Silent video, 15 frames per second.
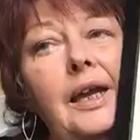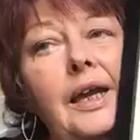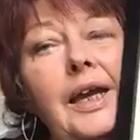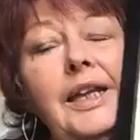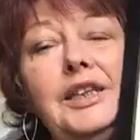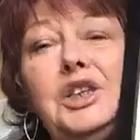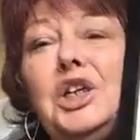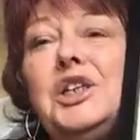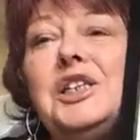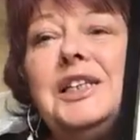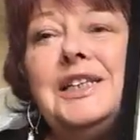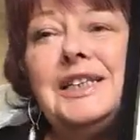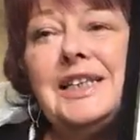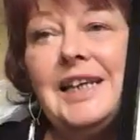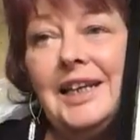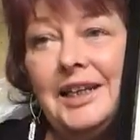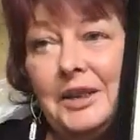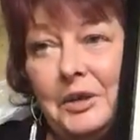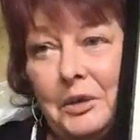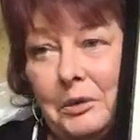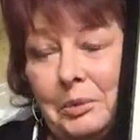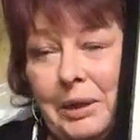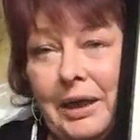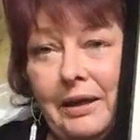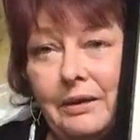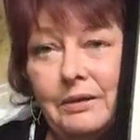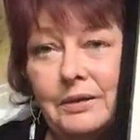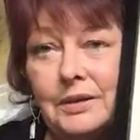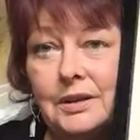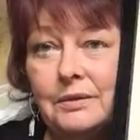It doesn't tell you
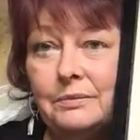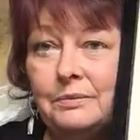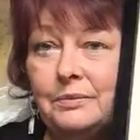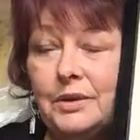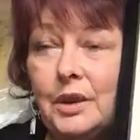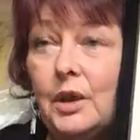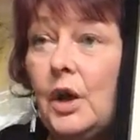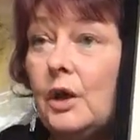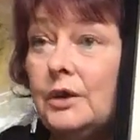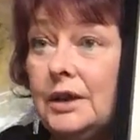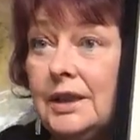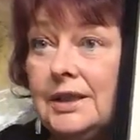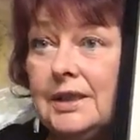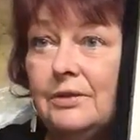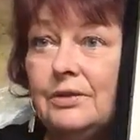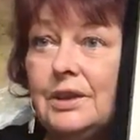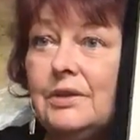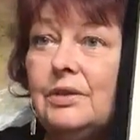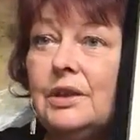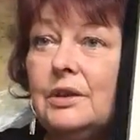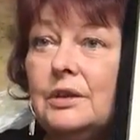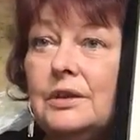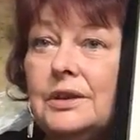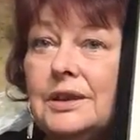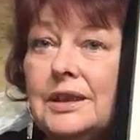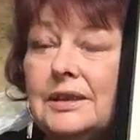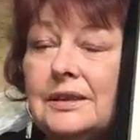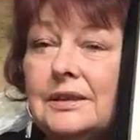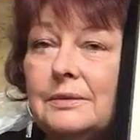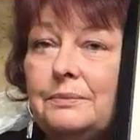about the cognitive
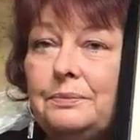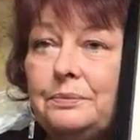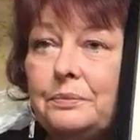difficulties,